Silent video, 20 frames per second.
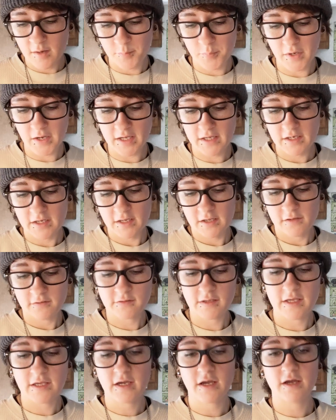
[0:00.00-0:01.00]
but
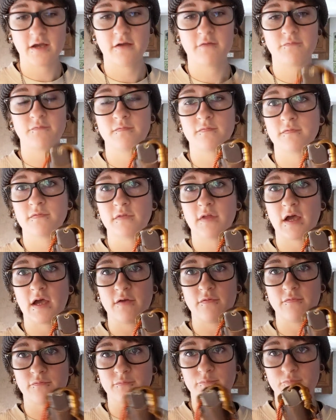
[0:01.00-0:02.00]
like
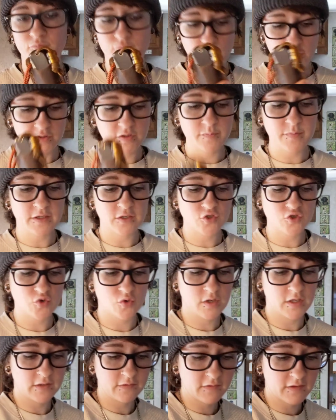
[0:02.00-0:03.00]
I've really been
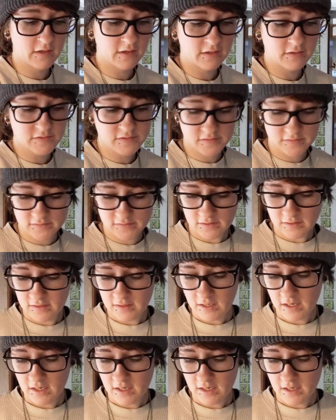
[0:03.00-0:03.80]
enjoying this.